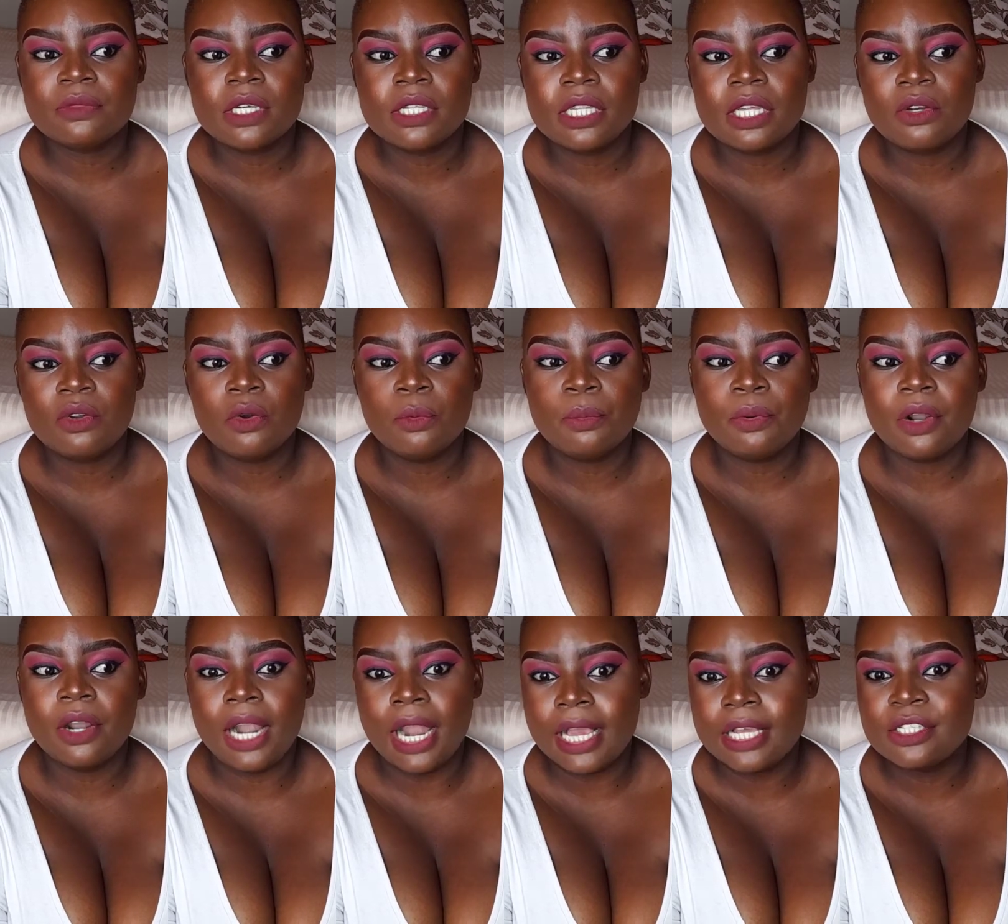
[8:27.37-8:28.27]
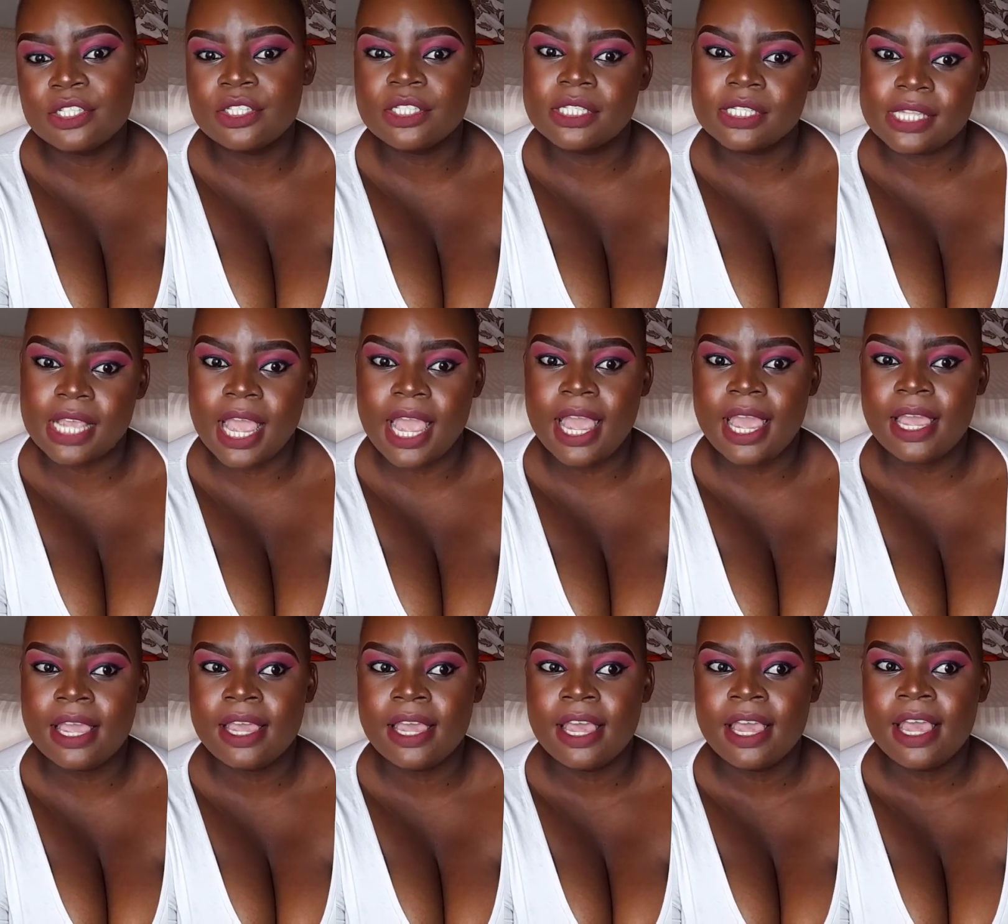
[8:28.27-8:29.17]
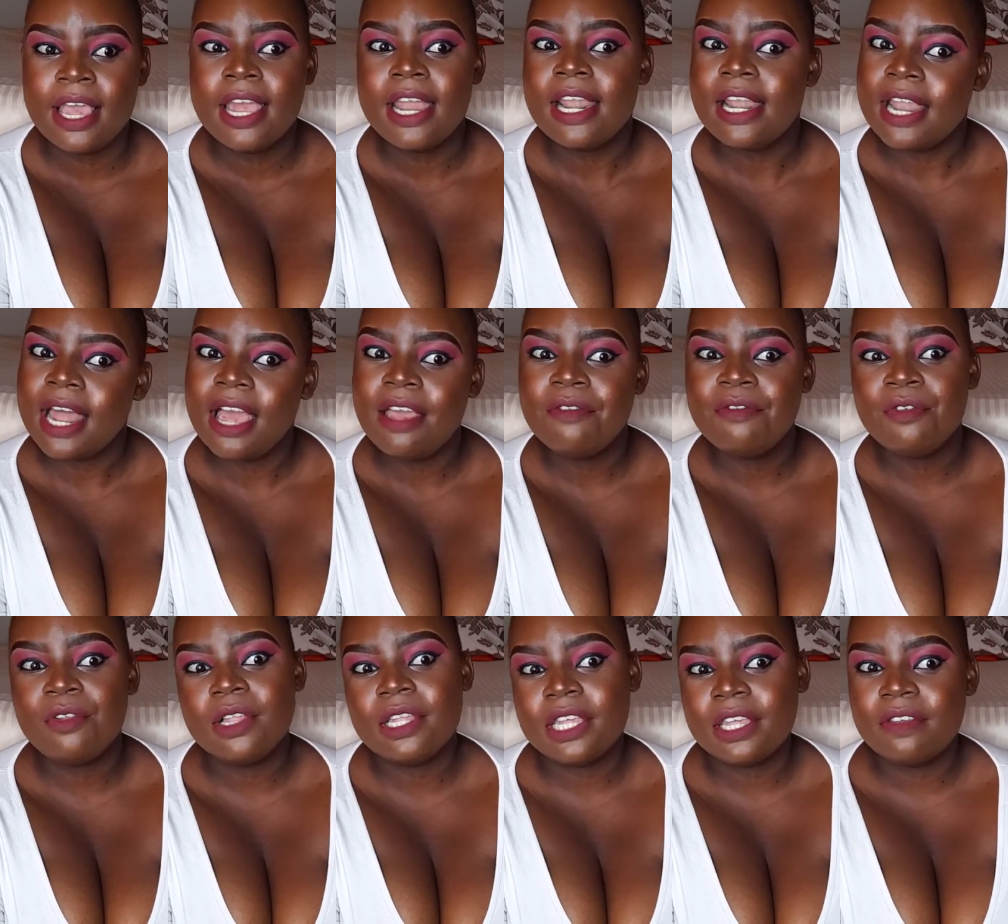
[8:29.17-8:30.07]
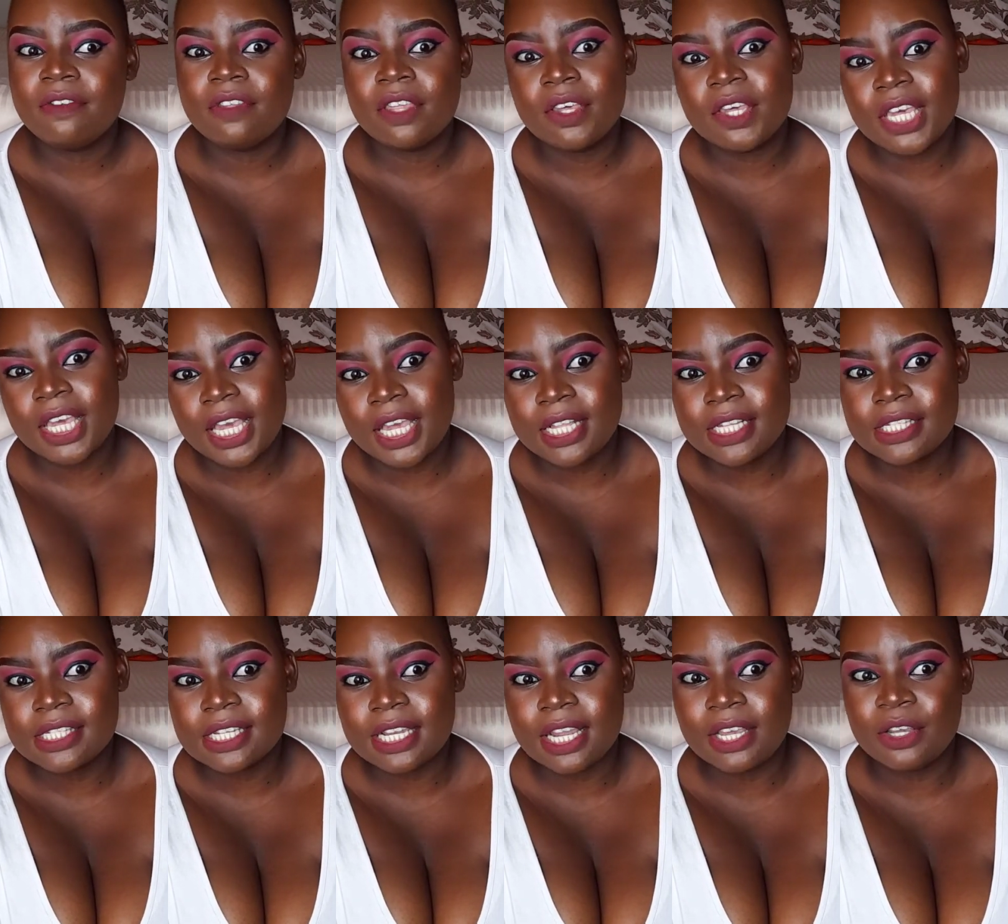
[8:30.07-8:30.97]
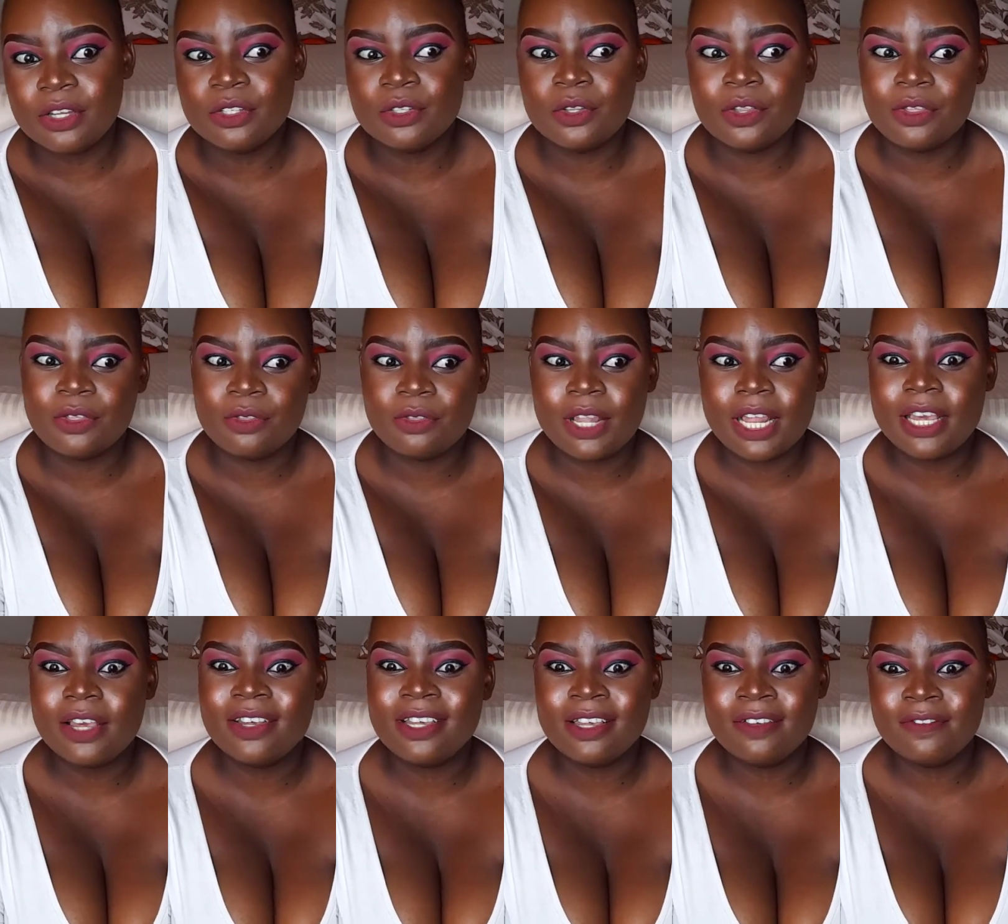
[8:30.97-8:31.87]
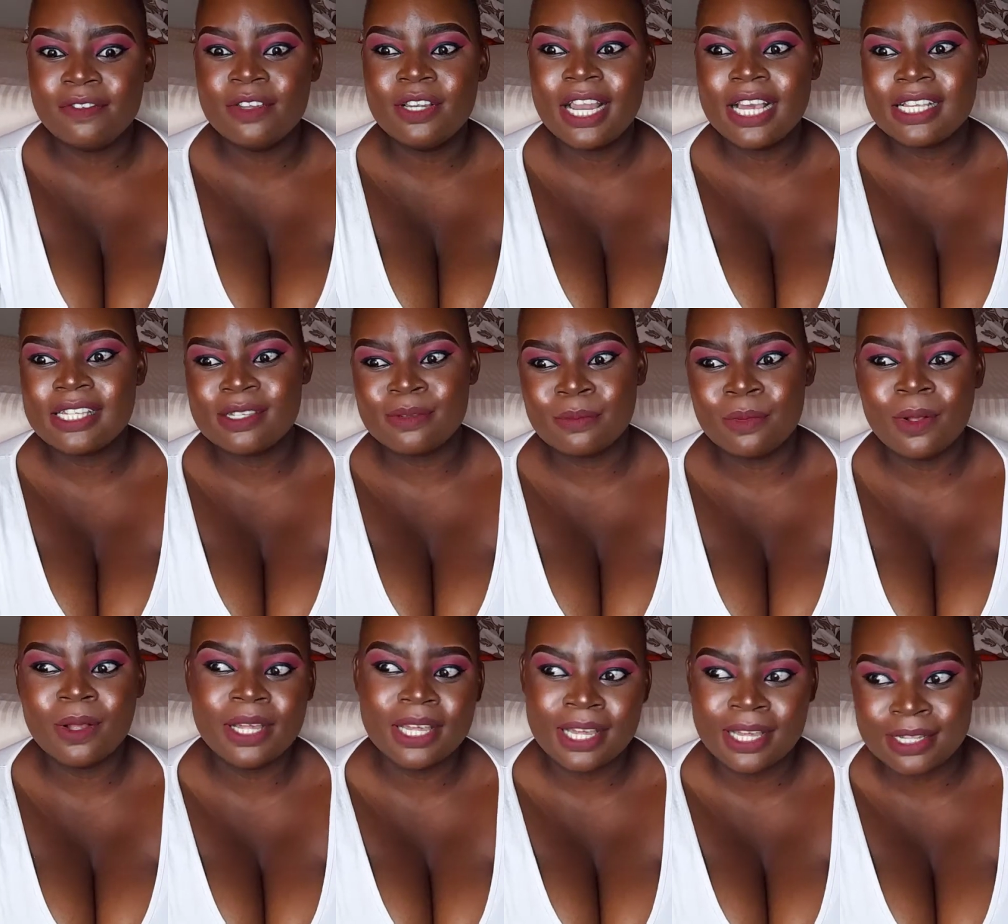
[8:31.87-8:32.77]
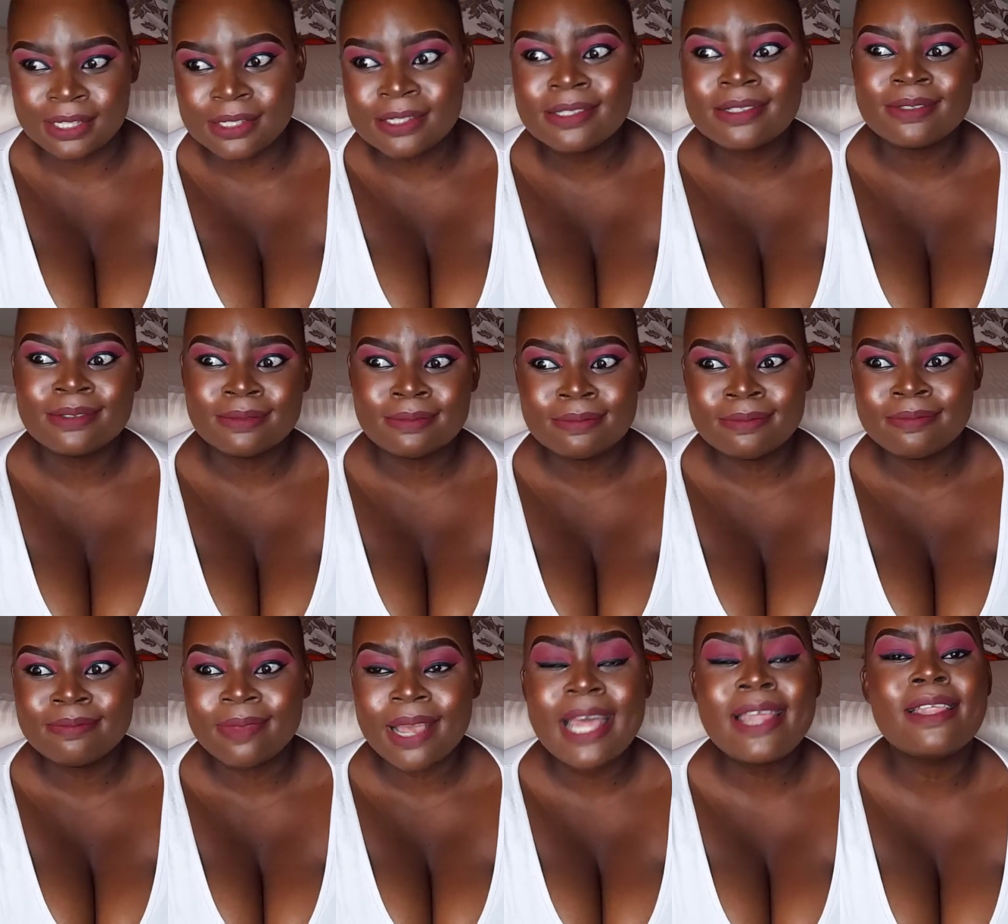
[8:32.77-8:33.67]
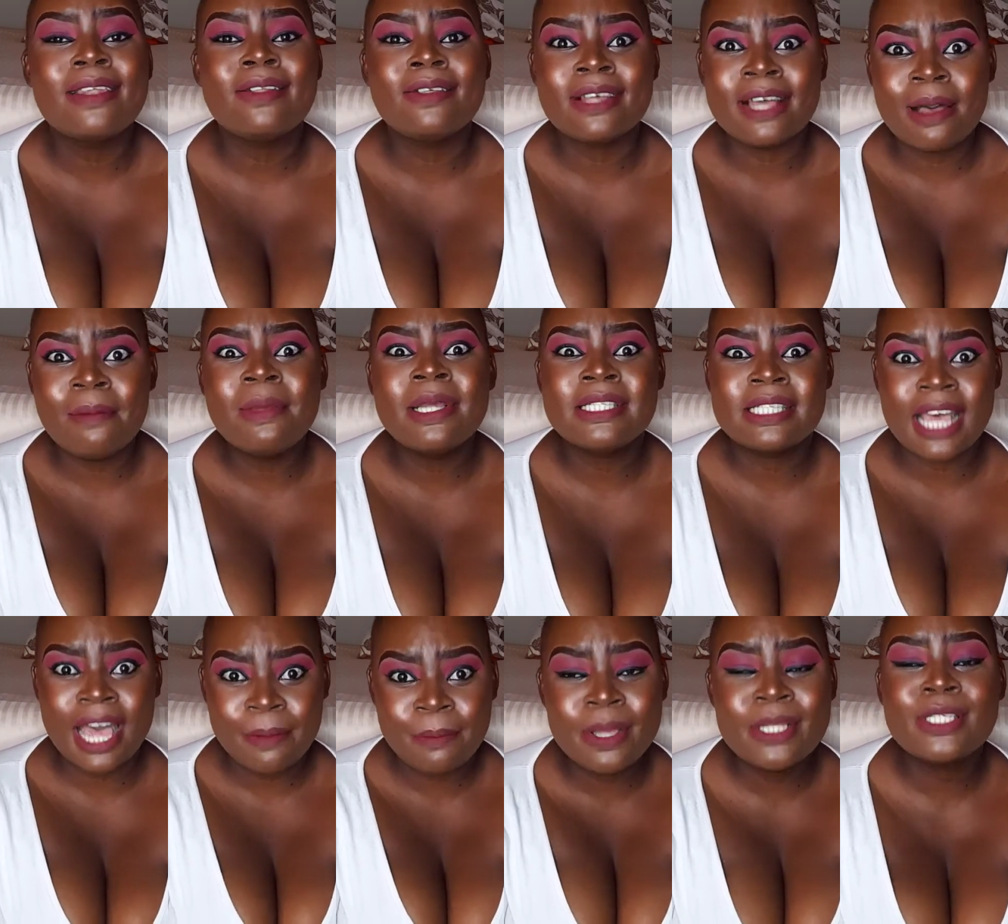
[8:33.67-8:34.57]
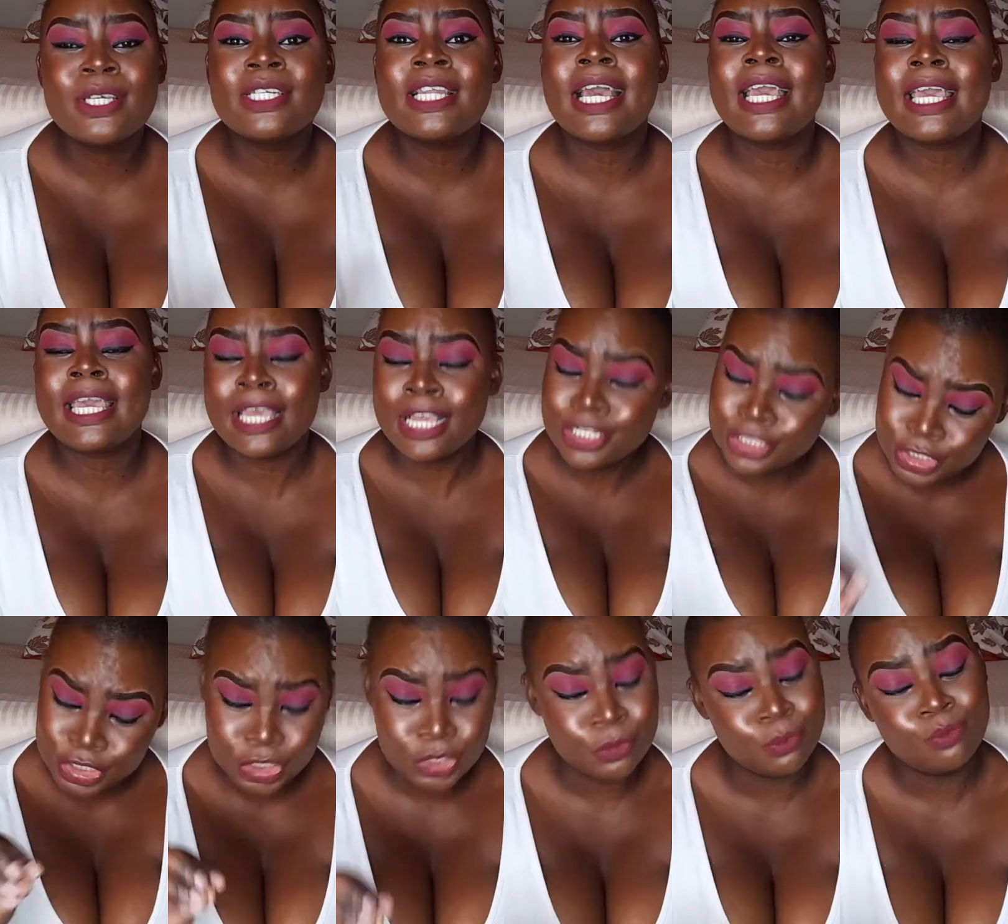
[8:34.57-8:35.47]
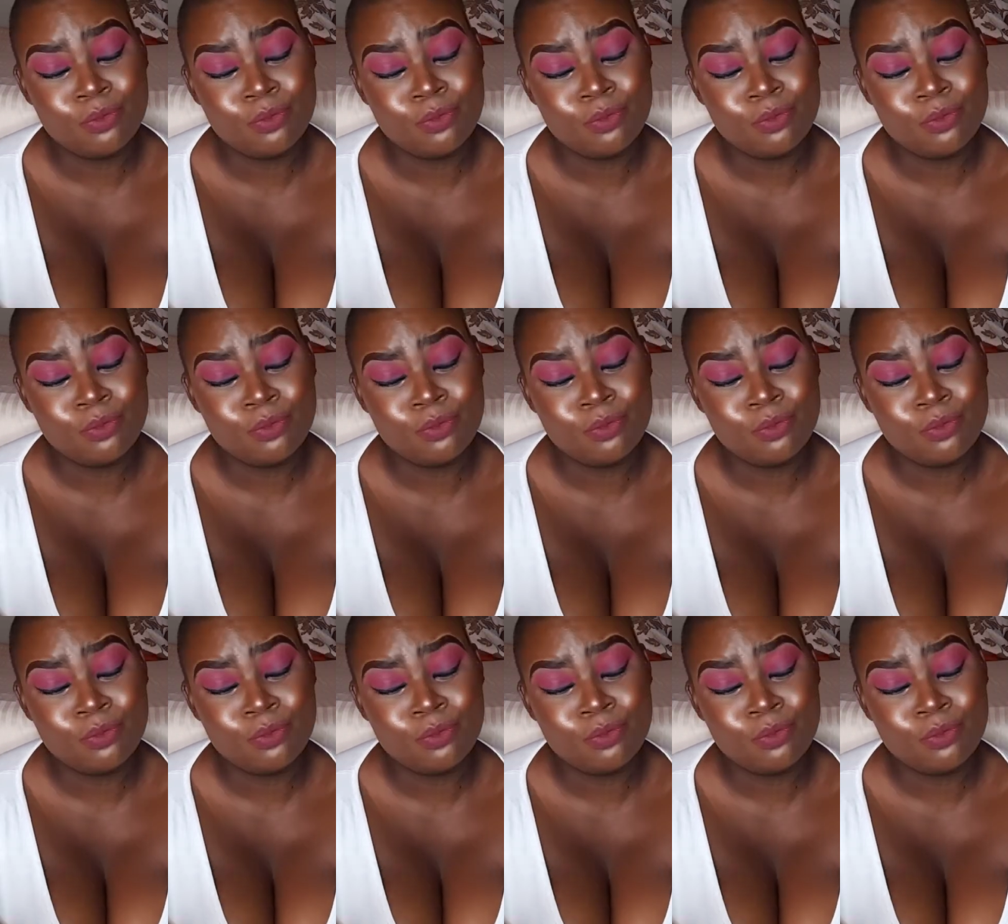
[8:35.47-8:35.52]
that Oprah likes to say, life will give you hints, like it give you like small hints, and then there'll come a time when it's gonna hit you